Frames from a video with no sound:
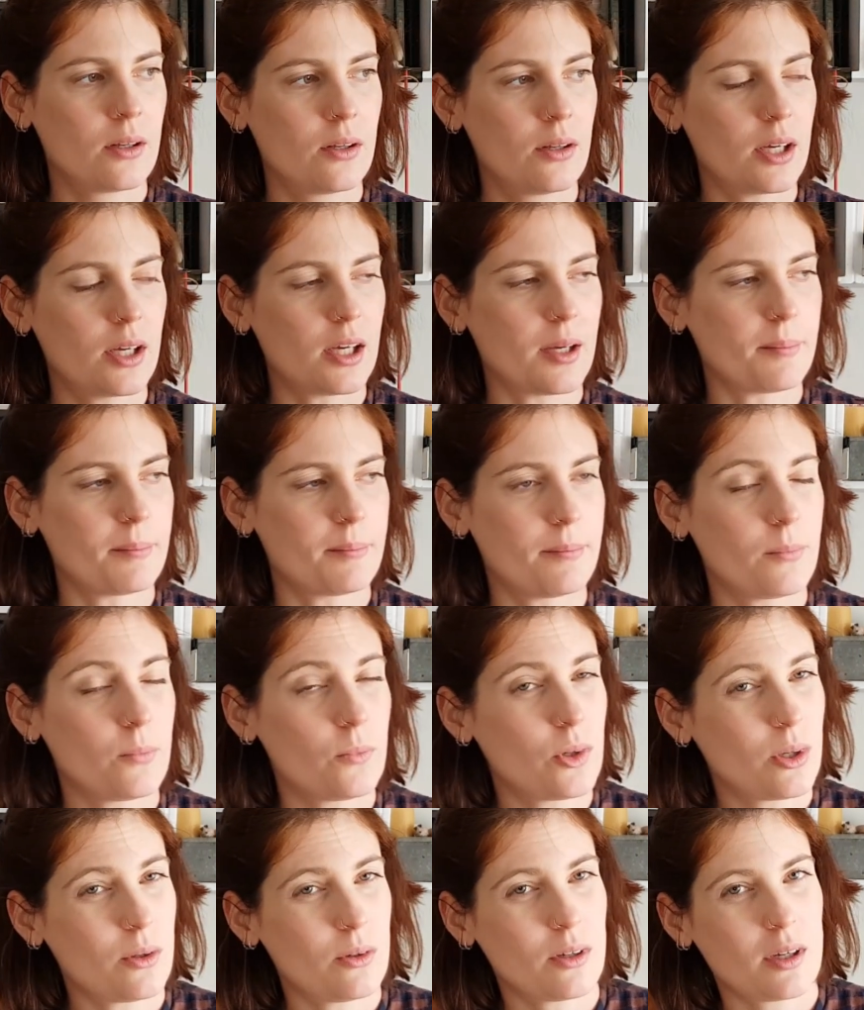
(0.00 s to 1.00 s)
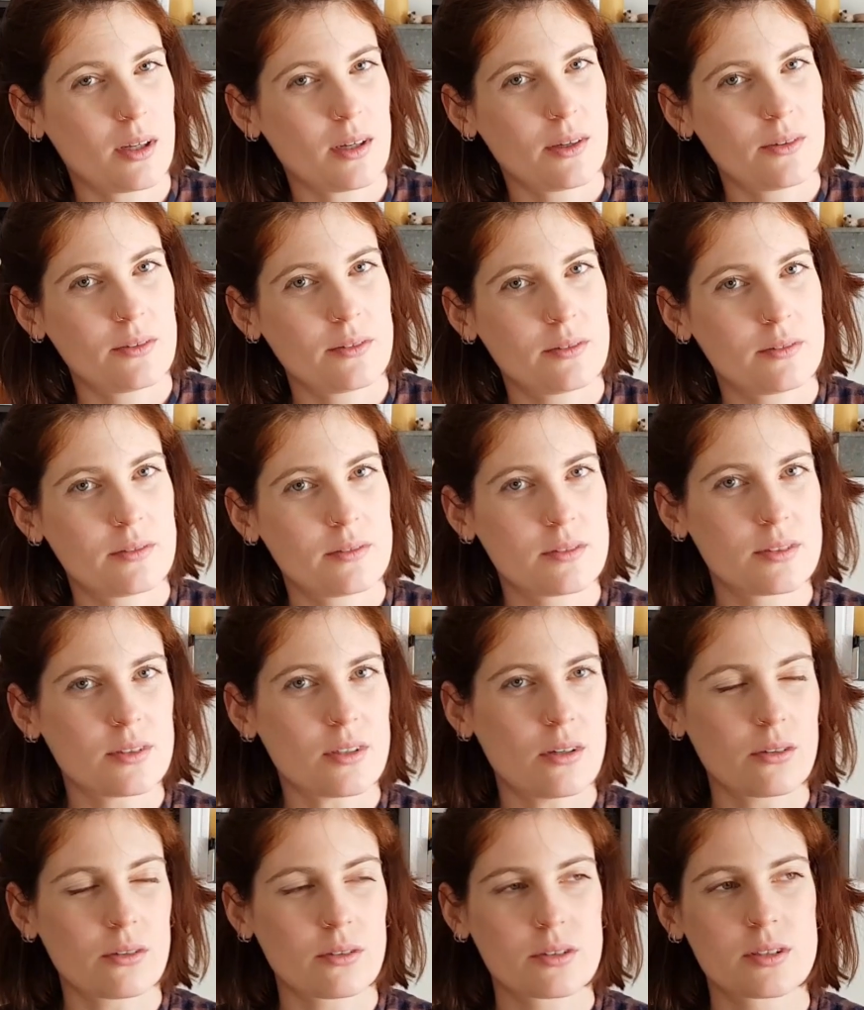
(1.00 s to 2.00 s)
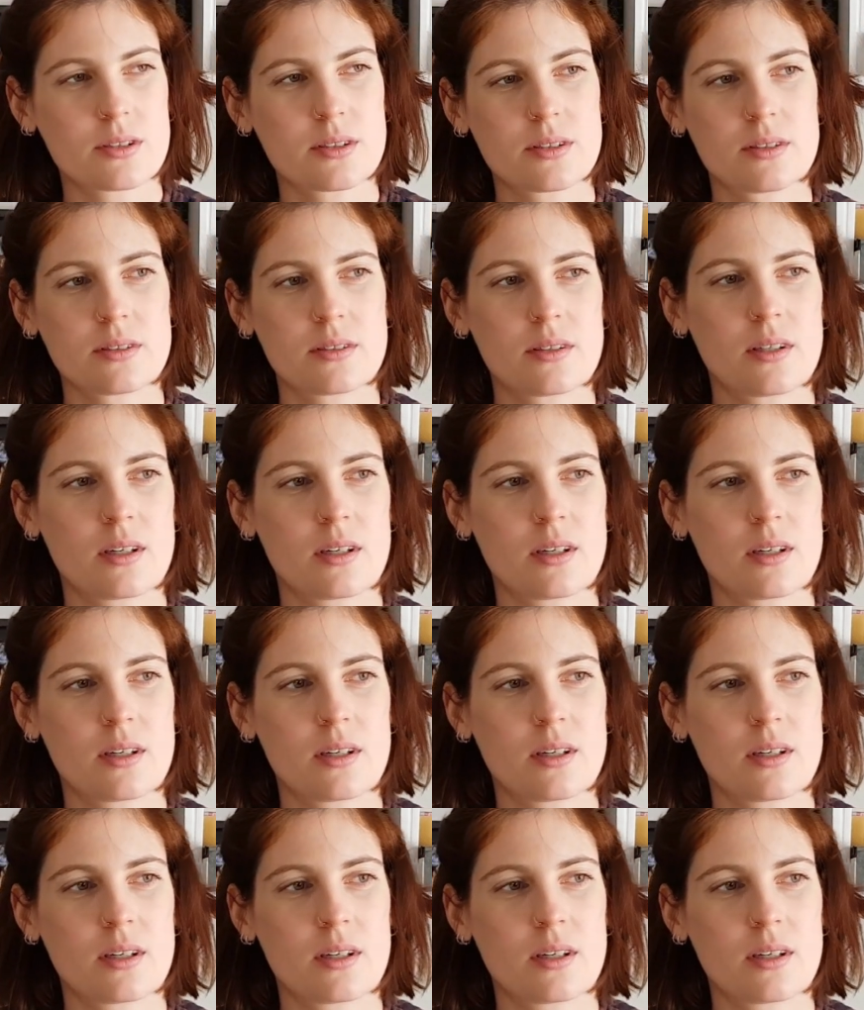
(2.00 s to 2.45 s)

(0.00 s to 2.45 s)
no nylon socks.